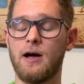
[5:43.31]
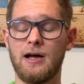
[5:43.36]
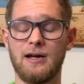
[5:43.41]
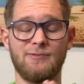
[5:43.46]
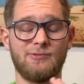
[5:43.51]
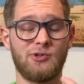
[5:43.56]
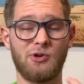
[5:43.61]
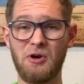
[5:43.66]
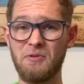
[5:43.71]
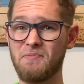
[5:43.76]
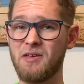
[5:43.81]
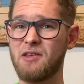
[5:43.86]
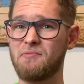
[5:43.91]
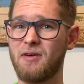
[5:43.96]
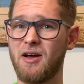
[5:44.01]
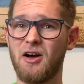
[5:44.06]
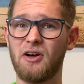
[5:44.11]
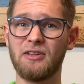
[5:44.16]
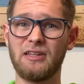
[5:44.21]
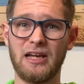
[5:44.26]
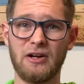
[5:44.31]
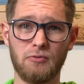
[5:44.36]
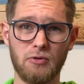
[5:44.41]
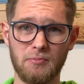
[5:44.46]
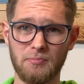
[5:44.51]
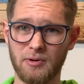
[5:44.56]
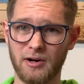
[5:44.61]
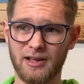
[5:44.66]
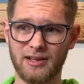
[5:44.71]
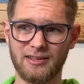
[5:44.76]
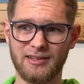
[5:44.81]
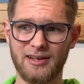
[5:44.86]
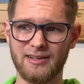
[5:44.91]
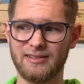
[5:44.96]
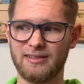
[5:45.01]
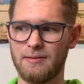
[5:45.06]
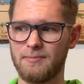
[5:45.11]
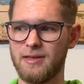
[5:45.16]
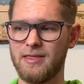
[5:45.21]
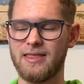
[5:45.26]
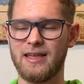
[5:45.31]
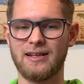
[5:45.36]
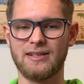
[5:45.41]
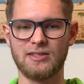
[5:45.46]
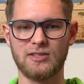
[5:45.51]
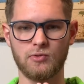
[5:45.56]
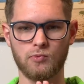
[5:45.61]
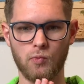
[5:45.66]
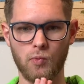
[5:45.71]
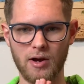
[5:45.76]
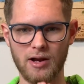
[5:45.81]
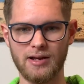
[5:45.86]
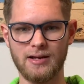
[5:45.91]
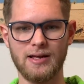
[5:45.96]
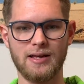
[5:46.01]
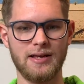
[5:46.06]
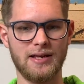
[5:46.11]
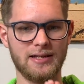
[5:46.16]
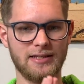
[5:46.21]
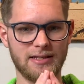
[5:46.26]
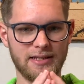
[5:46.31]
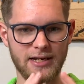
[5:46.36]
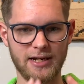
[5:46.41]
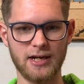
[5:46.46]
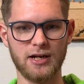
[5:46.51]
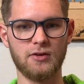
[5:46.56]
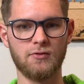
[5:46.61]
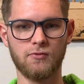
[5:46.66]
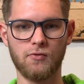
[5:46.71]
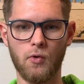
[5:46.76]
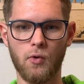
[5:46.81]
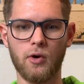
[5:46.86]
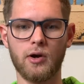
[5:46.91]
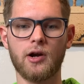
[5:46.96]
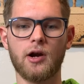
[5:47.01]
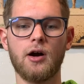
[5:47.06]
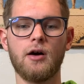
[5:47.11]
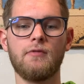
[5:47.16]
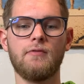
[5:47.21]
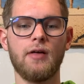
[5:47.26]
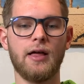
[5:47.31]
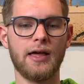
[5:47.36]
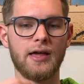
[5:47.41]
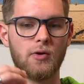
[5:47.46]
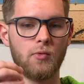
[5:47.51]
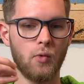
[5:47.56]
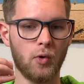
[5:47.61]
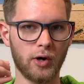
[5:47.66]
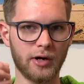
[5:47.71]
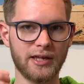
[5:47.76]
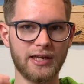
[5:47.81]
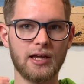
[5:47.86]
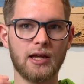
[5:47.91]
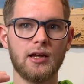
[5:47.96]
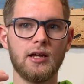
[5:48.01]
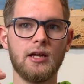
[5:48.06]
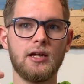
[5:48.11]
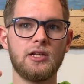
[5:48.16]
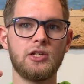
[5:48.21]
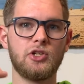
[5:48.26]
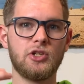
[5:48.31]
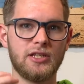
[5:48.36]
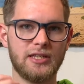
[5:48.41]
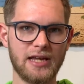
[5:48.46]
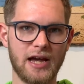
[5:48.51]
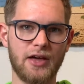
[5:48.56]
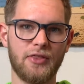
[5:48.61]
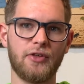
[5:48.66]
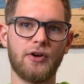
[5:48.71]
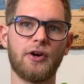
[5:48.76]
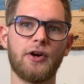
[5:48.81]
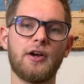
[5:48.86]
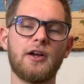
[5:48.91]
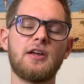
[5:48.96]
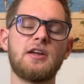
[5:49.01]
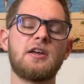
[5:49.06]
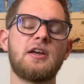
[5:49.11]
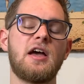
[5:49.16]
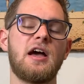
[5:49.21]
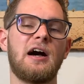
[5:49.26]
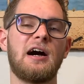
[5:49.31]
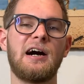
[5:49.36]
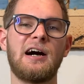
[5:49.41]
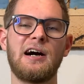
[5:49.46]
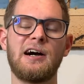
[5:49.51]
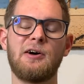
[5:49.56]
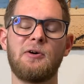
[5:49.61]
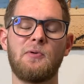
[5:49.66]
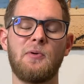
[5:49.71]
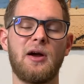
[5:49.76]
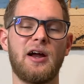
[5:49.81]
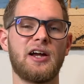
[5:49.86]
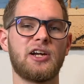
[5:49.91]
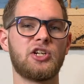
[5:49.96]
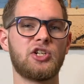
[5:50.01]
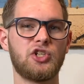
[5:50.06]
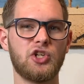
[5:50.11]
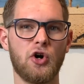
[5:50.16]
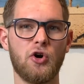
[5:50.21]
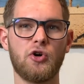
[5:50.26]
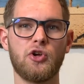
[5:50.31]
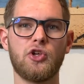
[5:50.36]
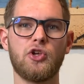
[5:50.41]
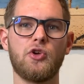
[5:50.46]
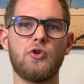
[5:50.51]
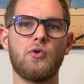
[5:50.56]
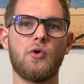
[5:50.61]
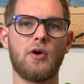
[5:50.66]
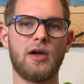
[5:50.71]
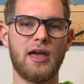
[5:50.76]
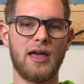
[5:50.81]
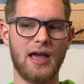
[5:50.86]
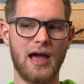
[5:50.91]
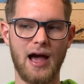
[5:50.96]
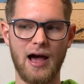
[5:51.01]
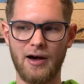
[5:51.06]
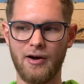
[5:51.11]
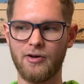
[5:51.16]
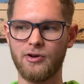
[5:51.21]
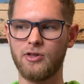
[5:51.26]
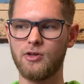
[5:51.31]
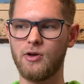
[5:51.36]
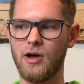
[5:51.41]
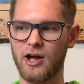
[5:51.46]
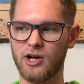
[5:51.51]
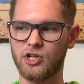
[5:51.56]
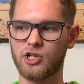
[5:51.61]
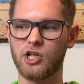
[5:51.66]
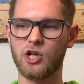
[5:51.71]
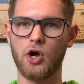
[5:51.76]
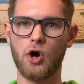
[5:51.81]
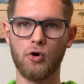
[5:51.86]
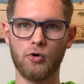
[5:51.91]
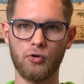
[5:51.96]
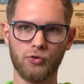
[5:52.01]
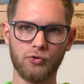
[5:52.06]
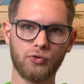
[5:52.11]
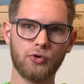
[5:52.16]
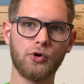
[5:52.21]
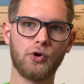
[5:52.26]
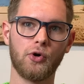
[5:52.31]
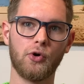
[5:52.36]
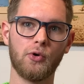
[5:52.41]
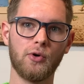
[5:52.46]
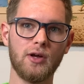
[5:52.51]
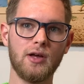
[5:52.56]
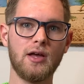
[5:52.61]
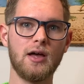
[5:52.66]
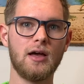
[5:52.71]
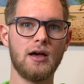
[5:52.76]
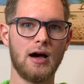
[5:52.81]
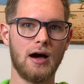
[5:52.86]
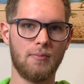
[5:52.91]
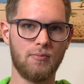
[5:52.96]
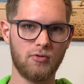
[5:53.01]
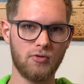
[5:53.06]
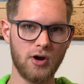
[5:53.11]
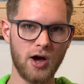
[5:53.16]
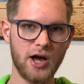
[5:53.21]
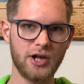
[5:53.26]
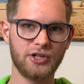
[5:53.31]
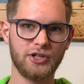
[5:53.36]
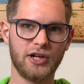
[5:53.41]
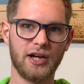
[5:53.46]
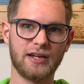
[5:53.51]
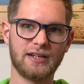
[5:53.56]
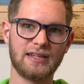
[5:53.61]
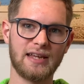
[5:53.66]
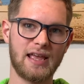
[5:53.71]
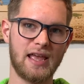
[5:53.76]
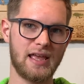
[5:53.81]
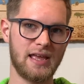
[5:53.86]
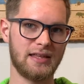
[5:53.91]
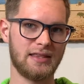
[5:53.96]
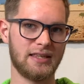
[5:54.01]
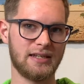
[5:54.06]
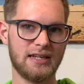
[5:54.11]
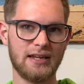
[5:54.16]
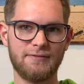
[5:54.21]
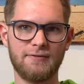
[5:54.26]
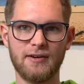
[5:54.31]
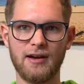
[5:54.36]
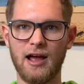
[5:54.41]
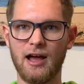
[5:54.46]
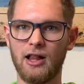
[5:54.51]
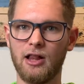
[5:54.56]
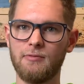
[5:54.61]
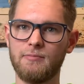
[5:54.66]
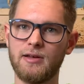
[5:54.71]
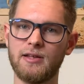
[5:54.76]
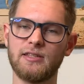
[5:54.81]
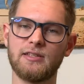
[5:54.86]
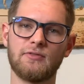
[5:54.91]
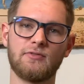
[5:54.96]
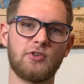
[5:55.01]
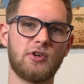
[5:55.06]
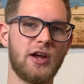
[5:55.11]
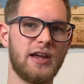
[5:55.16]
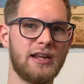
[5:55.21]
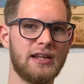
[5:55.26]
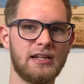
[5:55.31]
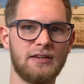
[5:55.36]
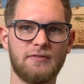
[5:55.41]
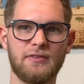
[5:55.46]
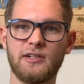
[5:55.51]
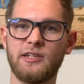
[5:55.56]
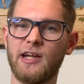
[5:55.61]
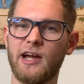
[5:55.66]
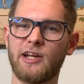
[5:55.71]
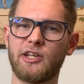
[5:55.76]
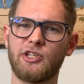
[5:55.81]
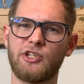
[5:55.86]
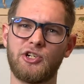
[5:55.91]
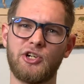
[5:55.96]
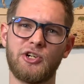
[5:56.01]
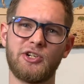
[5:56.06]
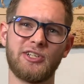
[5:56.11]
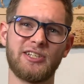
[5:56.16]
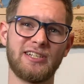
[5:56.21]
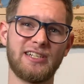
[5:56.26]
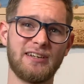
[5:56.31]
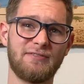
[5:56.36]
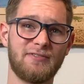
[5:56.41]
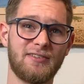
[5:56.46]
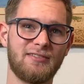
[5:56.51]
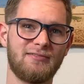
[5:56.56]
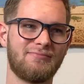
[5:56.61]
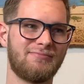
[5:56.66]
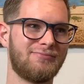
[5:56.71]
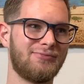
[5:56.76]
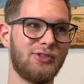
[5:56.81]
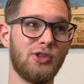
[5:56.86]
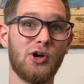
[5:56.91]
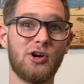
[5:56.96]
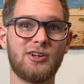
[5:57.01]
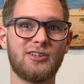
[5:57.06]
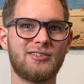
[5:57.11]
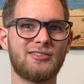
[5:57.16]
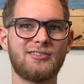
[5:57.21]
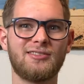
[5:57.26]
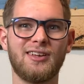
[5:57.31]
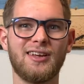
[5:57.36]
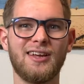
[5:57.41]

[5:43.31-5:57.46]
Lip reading: join me in my online wood burning class. I mean, that's what it's geared for, of like working together, where I show you, okay, how do you actually go through a project and the different elements of creating different textures and different looks,